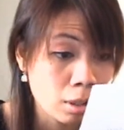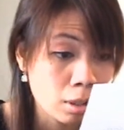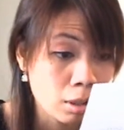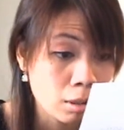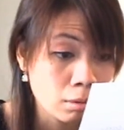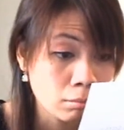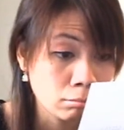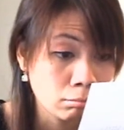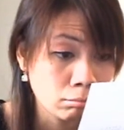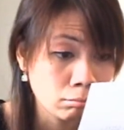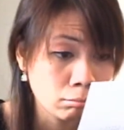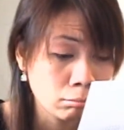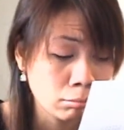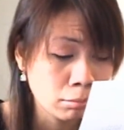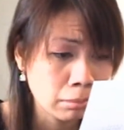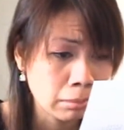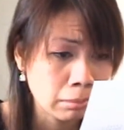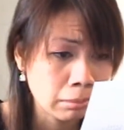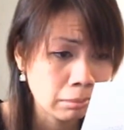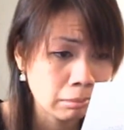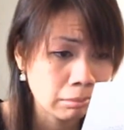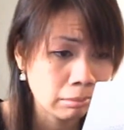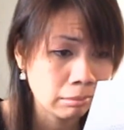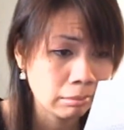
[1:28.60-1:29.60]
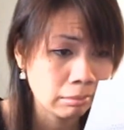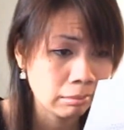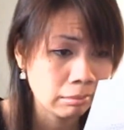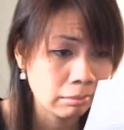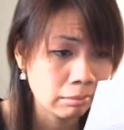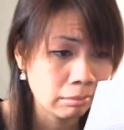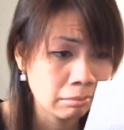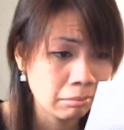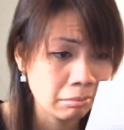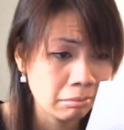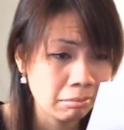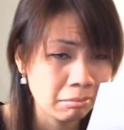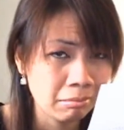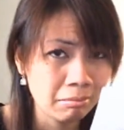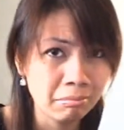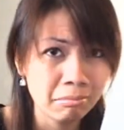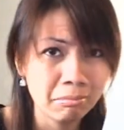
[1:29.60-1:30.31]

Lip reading: (no one is talking)